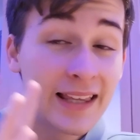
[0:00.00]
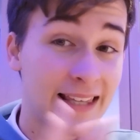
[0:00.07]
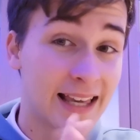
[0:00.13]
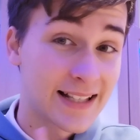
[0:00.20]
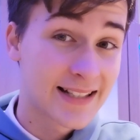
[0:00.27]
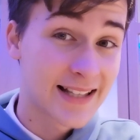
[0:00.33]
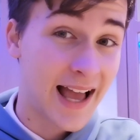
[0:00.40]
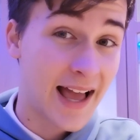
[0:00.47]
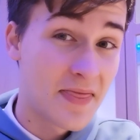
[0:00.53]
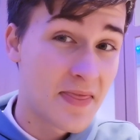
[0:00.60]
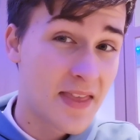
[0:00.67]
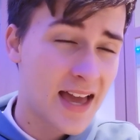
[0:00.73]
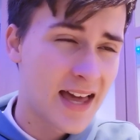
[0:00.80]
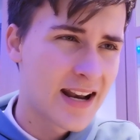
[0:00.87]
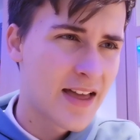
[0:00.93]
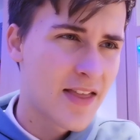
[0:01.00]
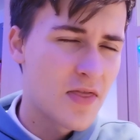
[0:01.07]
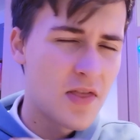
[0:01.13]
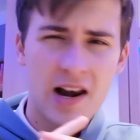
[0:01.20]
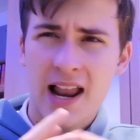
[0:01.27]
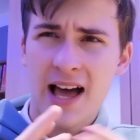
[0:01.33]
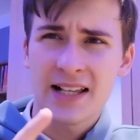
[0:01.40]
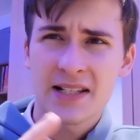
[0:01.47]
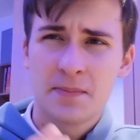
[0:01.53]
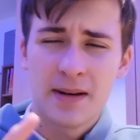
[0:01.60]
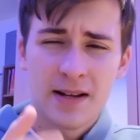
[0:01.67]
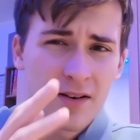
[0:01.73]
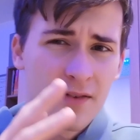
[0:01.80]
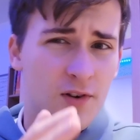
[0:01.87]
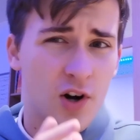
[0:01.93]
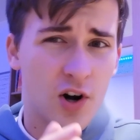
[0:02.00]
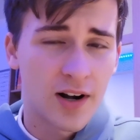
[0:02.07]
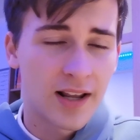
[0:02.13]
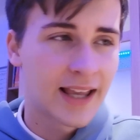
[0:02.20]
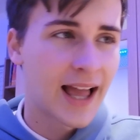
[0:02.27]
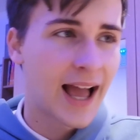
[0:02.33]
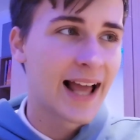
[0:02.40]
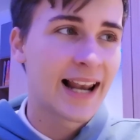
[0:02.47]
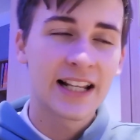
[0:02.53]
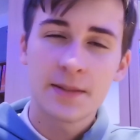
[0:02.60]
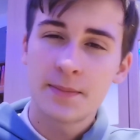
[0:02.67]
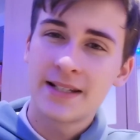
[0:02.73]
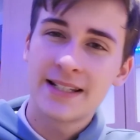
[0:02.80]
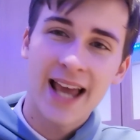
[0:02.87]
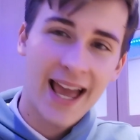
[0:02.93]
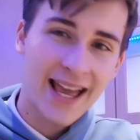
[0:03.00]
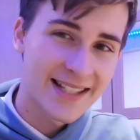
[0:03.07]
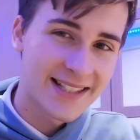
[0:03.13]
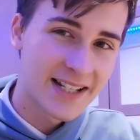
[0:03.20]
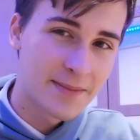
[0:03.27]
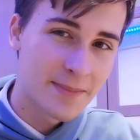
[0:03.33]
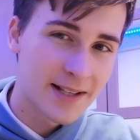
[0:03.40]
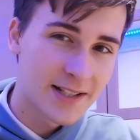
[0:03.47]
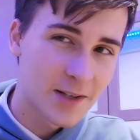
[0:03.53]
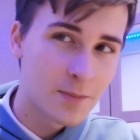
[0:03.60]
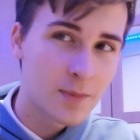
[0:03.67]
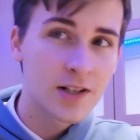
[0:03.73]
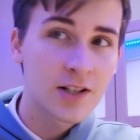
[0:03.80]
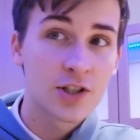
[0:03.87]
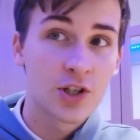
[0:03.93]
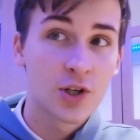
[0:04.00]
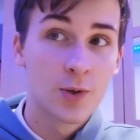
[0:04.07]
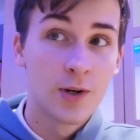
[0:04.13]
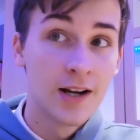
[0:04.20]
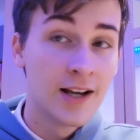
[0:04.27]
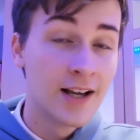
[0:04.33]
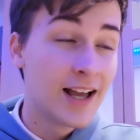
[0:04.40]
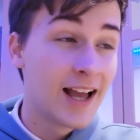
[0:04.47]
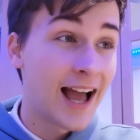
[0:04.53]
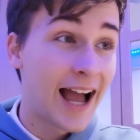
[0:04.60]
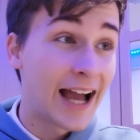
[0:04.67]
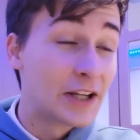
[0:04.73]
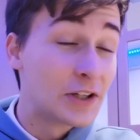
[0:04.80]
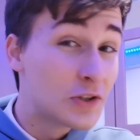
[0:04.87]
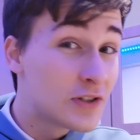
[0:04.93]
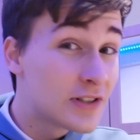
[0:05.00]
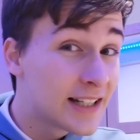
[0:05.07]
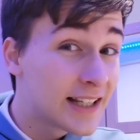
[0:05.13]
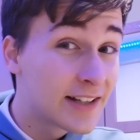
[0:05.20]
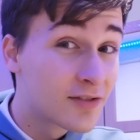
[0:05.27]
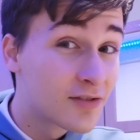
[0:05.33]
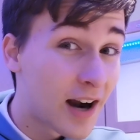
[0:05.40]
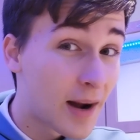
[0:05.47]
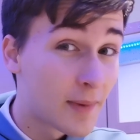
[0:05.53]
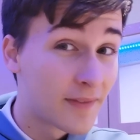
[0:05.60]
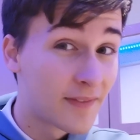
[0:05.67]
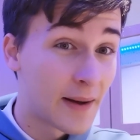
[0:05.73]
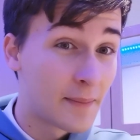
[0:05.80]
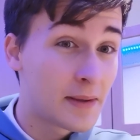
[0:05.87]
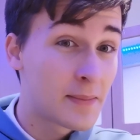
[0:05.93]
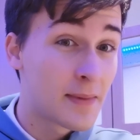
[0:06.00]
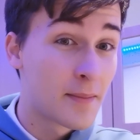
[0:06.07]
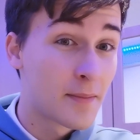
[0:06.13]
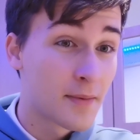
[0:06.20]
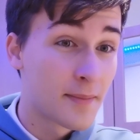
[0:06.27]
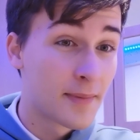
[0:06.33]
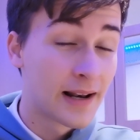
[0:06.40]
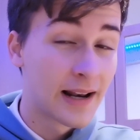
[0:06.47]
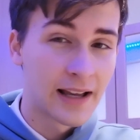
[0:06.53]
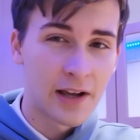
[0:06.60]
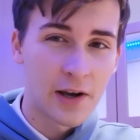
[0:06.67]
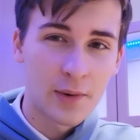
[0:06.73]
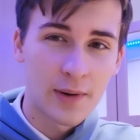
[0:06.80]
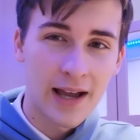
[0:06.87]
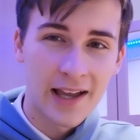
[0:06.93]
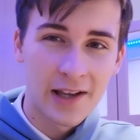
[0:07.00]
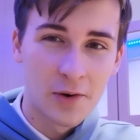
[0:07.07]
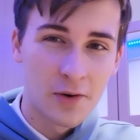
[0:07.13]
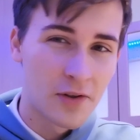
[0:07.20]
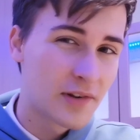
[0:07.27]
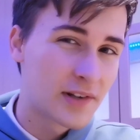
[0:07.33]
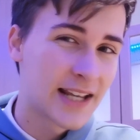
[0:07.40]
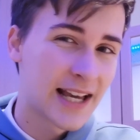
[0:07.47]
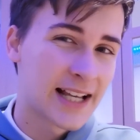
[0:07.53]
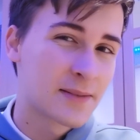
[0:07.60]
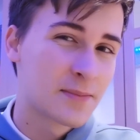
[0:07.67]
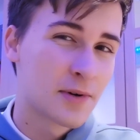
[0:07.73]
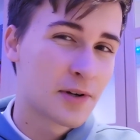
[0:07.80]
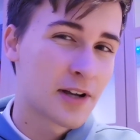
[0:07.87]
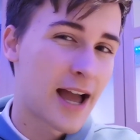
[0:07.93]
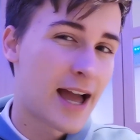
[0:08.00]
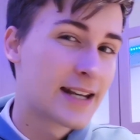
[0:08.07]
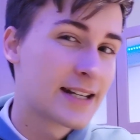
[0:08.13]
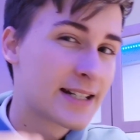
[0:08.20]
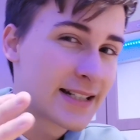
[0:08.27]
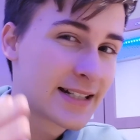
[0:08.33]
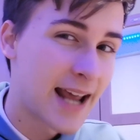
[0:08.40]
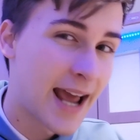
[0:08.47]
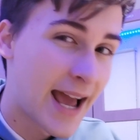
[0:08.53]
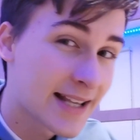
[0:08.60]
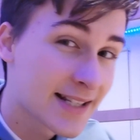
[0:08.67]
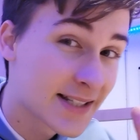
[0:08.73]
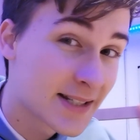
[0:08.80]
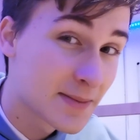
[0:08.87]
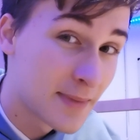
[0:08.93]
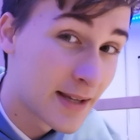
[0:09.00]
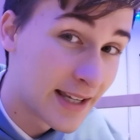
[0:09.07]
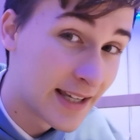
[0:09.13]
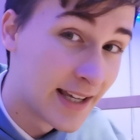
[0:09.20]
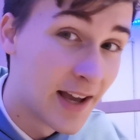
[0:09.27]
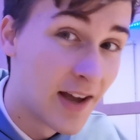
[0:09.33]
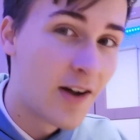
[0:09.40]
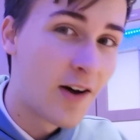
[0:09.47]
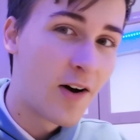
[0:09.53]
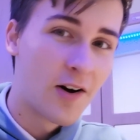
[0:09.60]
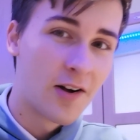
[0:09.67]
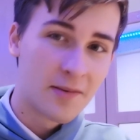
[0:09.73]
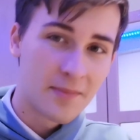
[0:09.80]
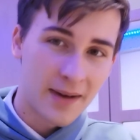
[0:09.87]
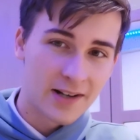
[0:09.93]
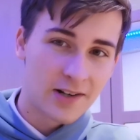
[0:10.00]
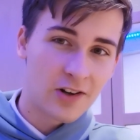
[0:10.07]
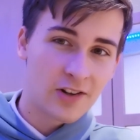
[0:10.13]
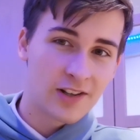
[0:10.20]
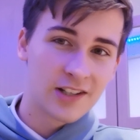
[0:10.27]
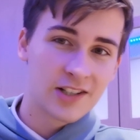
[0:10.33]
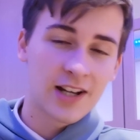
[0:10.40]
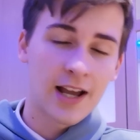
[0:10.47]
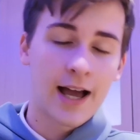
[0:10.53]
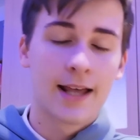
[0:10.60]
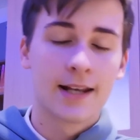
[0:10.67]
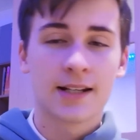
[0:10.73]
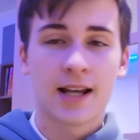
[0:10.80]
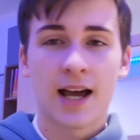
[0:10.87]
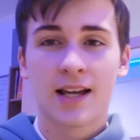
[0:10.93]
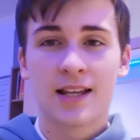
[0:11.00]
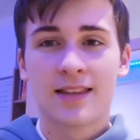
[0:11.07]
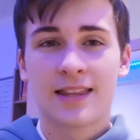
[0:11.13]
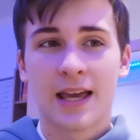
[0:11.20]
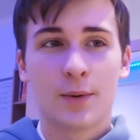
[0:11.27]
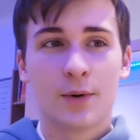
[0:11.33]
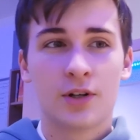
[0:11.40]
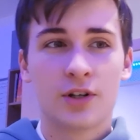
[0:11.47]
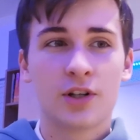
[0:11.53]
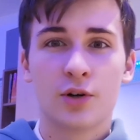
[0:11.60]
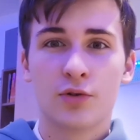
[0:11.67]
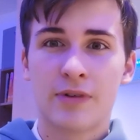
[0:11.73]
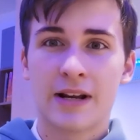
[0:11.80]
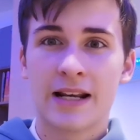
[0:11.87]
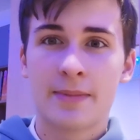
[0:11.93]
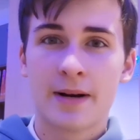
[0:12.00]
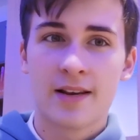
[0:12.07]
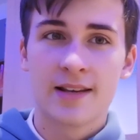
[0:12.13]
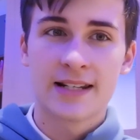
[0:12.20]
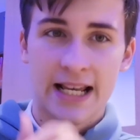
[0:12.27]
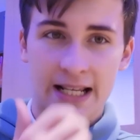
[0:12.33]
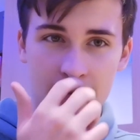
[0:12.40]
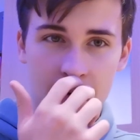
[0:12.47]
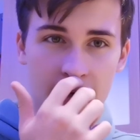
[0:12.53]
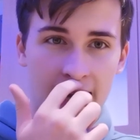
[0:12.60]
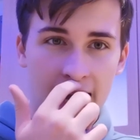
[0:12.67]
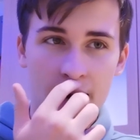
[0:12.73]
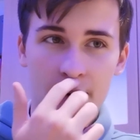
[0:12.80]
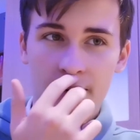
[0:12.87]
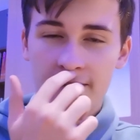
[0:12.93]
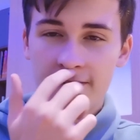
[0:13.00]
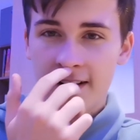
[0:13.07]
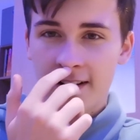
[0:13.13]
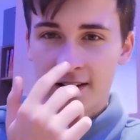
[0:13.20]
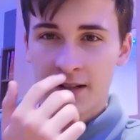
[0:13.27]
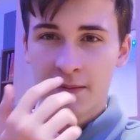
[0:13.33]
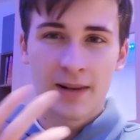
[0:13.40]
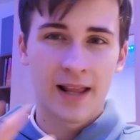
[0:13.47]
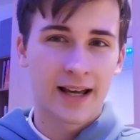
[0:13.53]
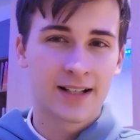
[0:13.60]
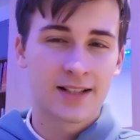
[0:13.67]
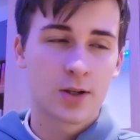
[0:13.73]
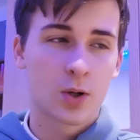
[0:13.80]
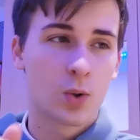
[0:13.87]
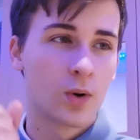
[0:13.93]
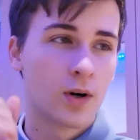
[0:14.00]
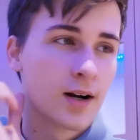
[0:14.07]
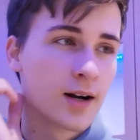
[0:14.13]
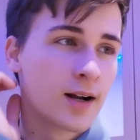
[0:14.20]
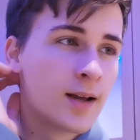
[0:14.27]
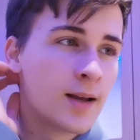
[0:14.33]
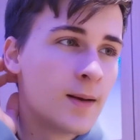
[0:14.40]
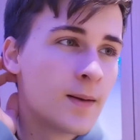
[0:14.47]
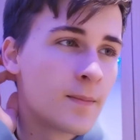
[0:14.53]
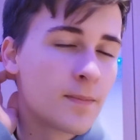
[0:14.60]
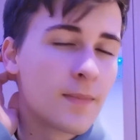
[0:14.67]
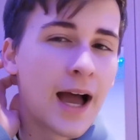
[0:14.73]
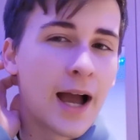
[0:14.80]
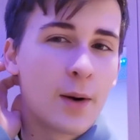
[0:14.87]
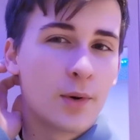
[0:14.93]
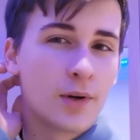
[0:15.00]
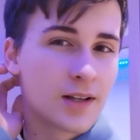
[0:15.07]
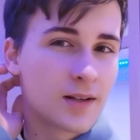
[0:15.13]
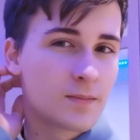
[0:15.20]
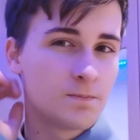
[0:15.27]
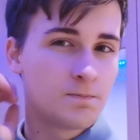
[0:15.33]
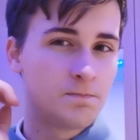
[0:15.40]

Yes, and then the last bit of learning, I like to be tested by someone, so I usually grab a family member and be like, okay, go through the textbook and test me on my knowledge, and they would, you know, read a bit of the textbook, I would fill in the blanks, or I would